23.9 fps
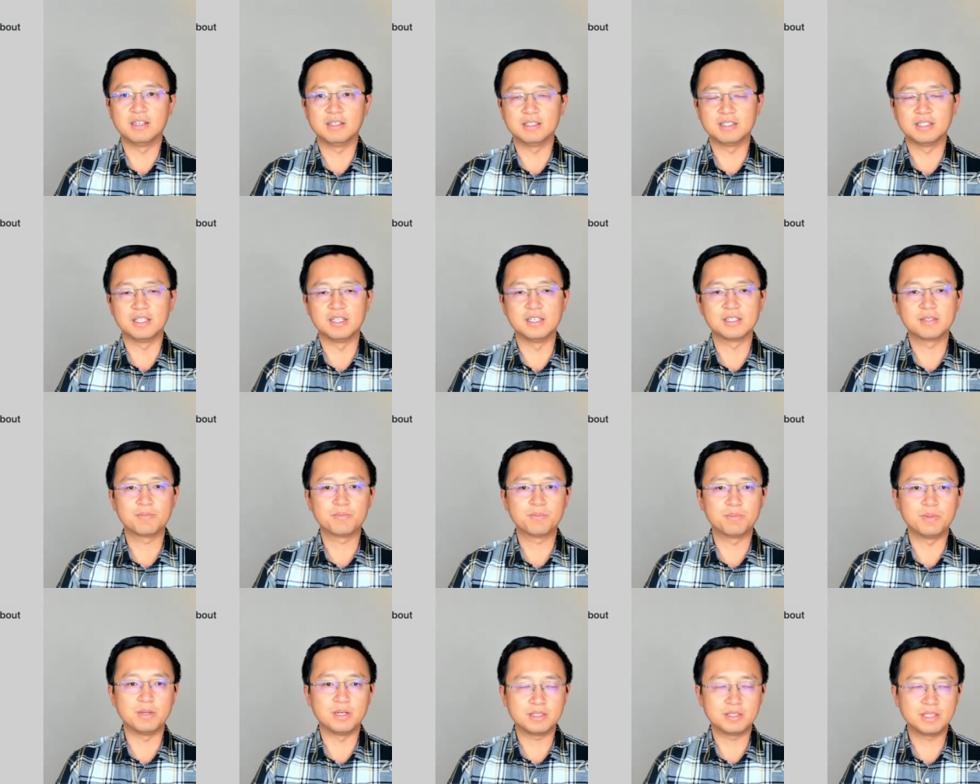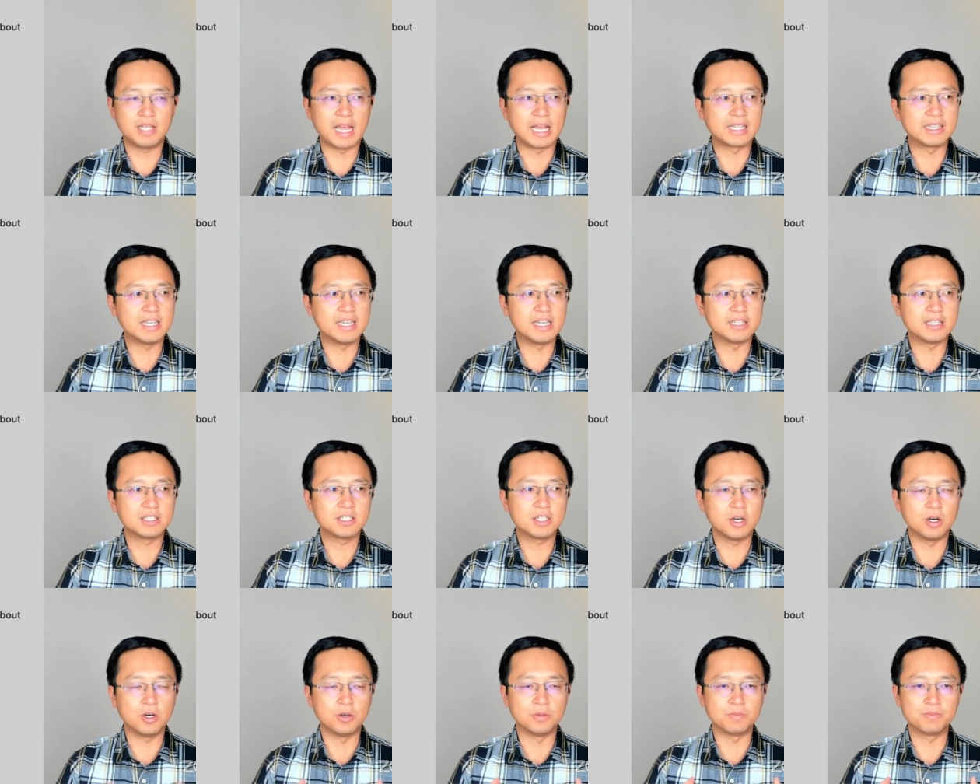this
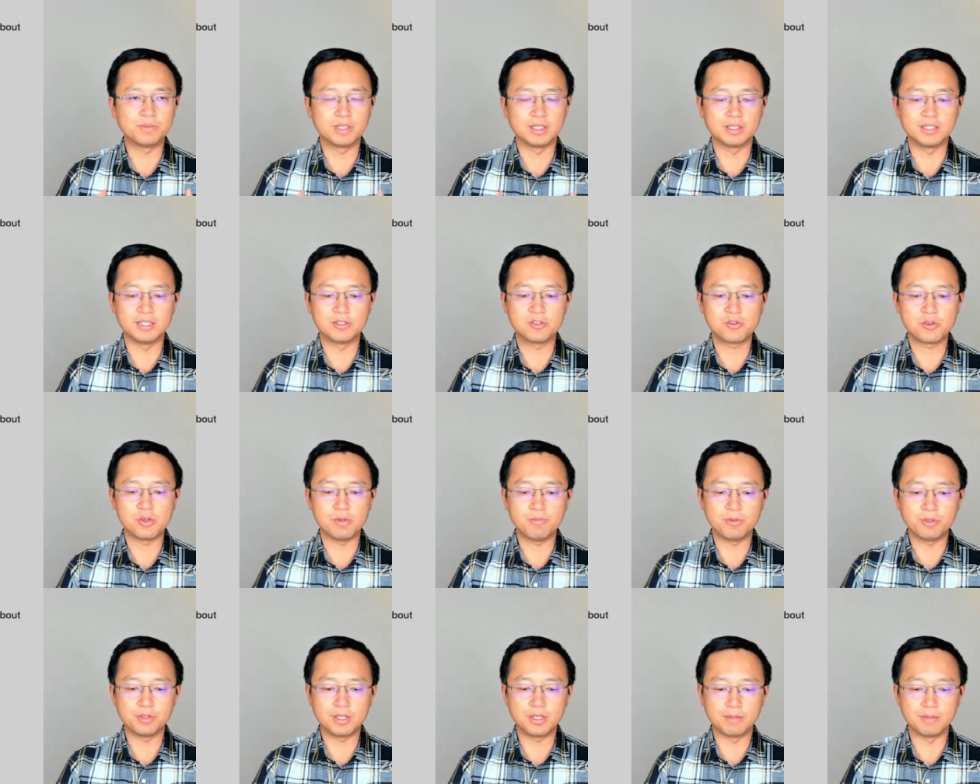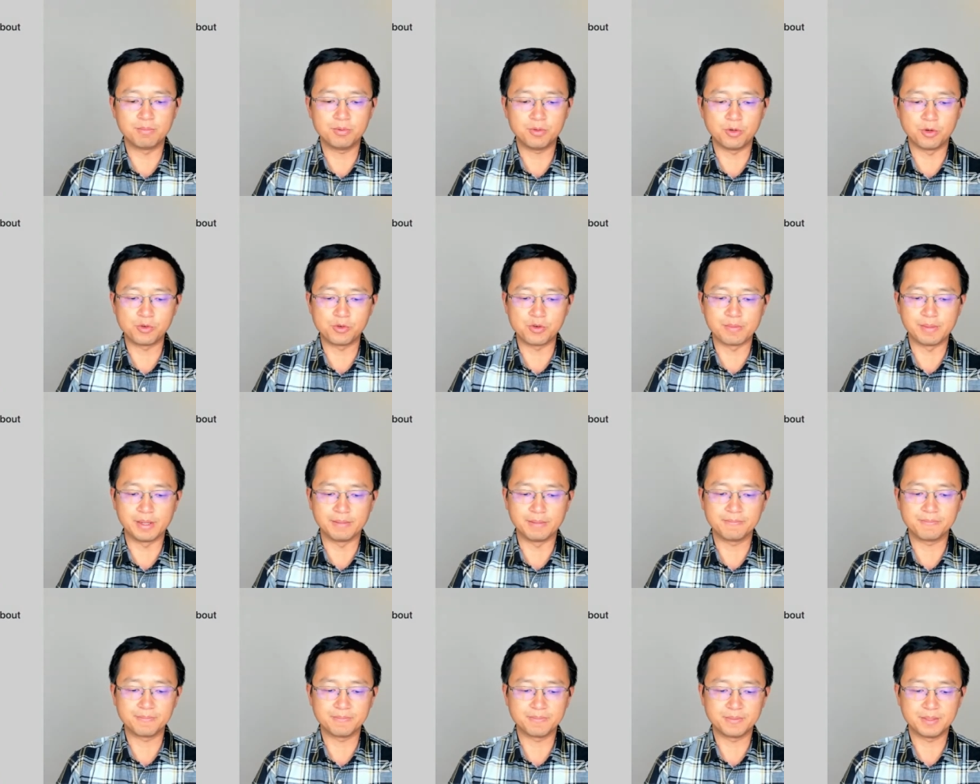technique called distributed programming